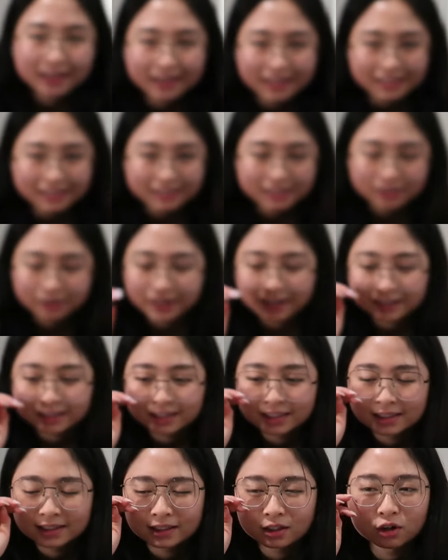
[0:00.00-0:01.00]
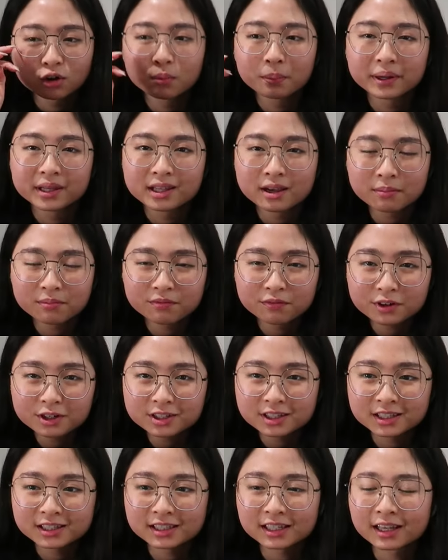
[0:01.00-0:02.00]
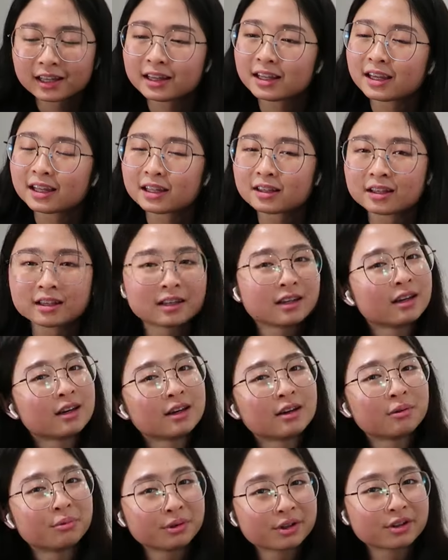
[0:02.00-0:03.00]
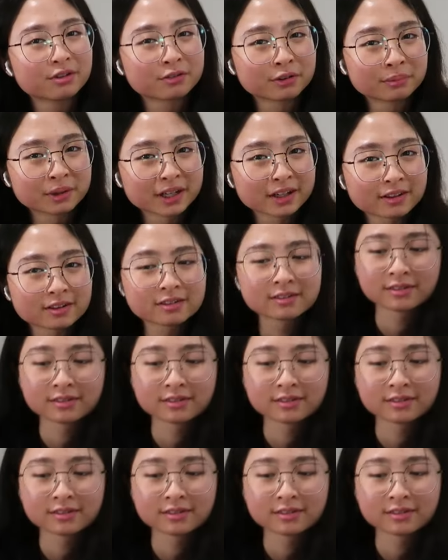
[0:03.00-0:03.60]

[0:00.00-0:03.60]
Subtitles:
let's crack this open up first and then we'll go from there.